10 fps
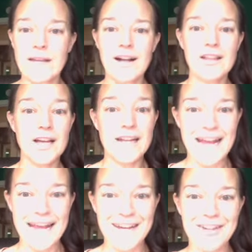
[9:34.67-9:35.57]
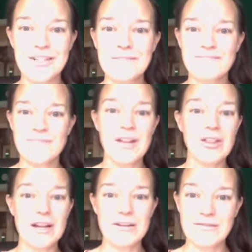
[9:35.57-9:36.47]
a lot of anger, a
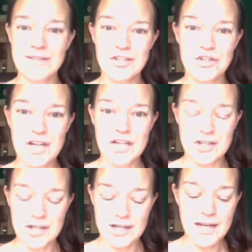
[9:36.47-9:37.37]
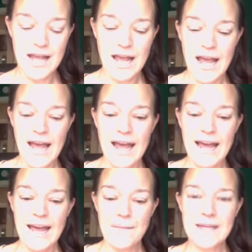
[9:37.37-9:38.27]
lot of frustration,
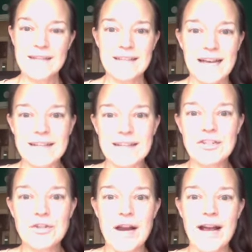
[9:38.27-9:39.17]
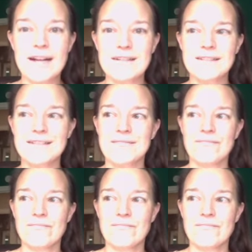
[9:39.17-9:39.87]
because that attracts